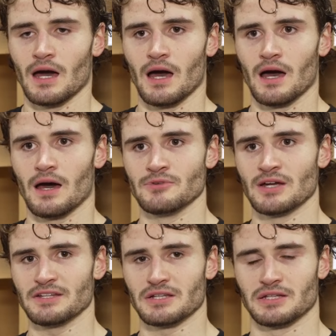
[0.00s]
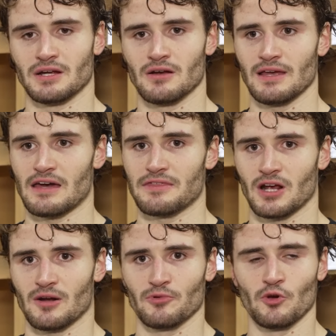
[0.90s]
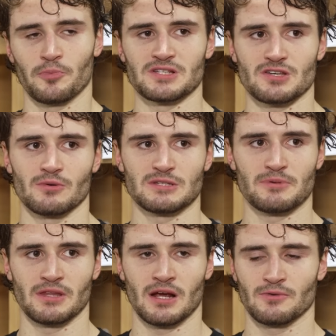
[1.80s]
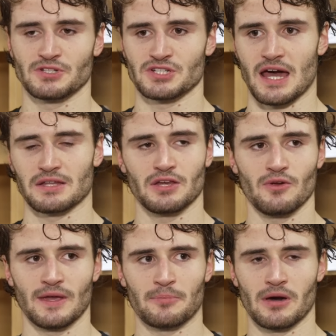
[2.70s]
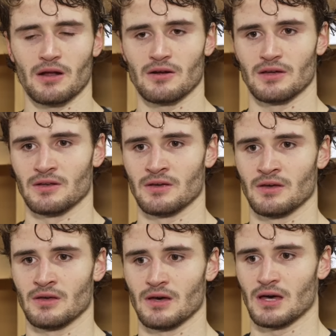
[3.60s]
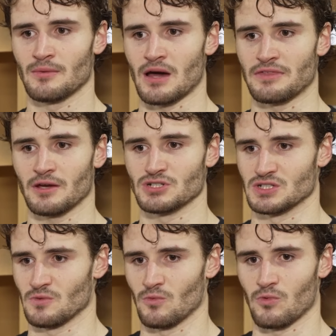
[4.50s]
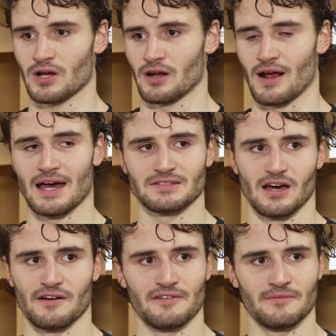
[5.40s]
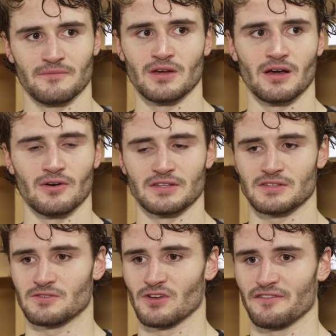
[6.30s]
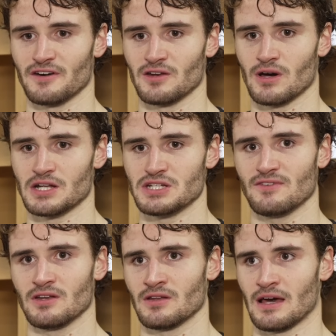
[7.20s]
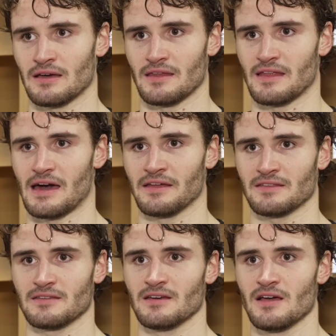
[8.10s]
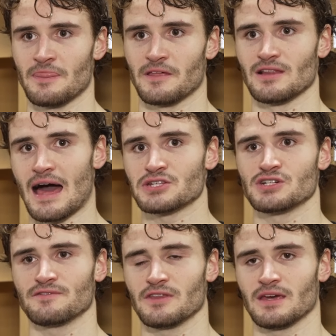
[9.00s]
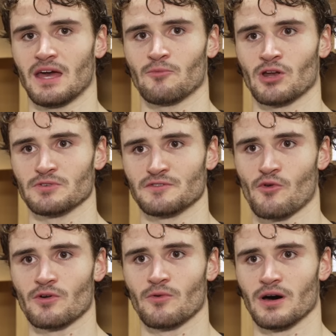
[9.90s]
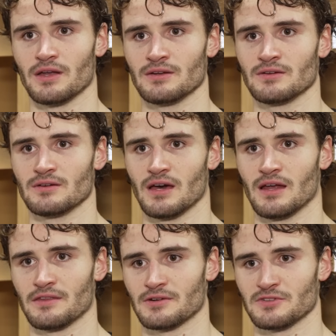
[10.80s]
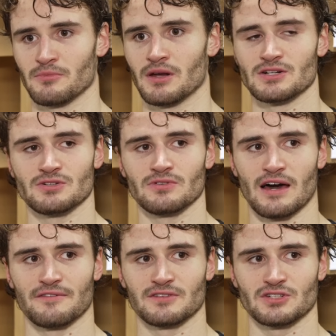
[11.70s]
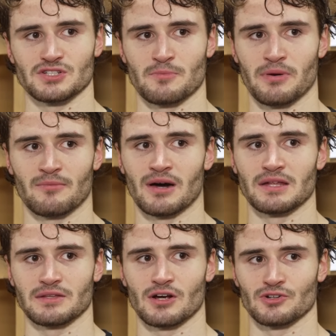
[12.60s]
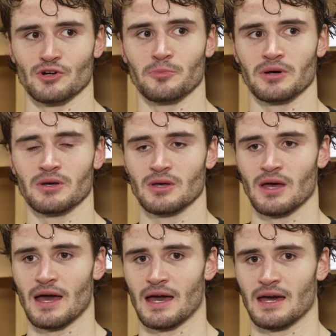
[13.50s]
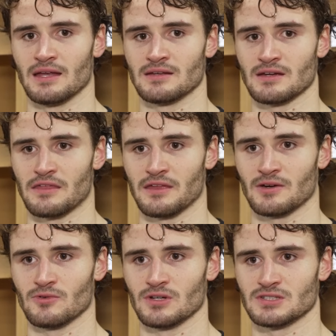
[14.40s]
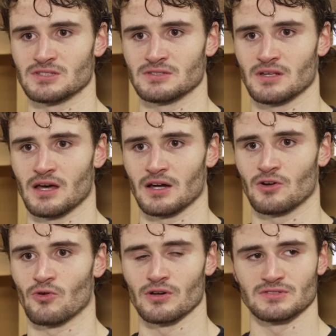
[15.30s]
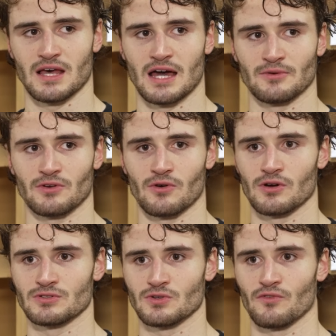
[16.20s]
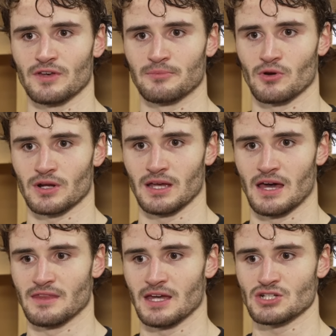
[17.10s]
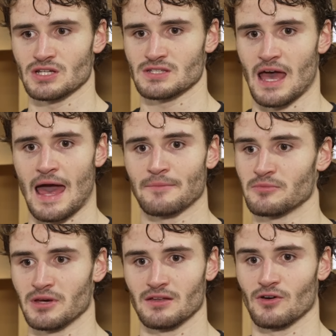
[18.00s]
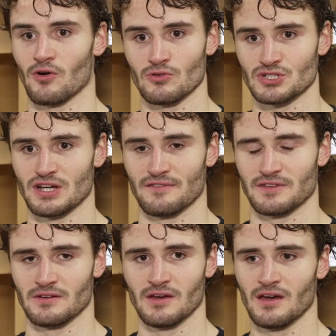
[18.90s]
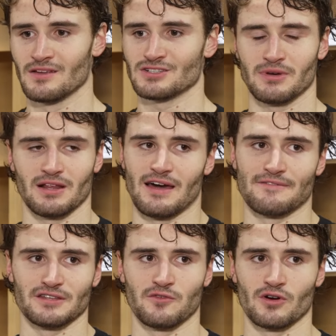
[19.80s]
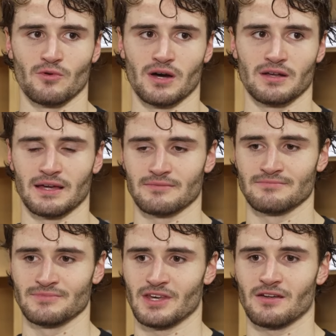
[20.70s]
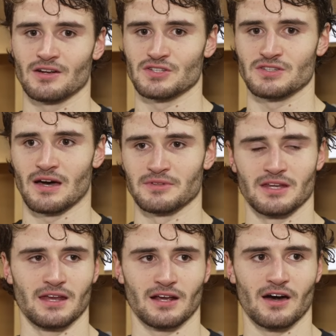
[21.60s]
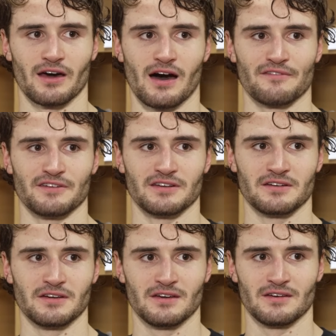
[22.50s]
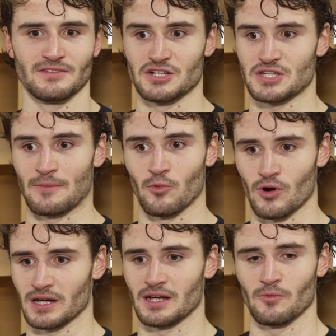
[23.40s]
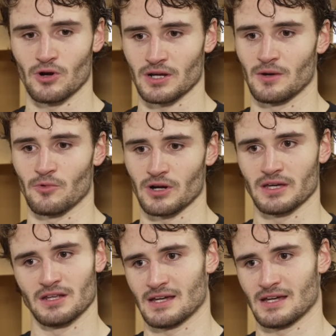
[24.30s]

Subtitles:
Not necessarily. I think our blueprint's always been there. We're just executing it better, and I think we're just working our ass off. You know, it's really fun to watch. Even I think the last shift of the game when it was 4-1 and there was a minute or two left just epitomizes our group. And I think it was Gordo's line with Gordo, Tolvi, and Bjorki, and they just hemmed him in the whole shift. And there's a minute left. It's 4-1. Like, they could have just dumped it in and got off, and they just kept working and working and working.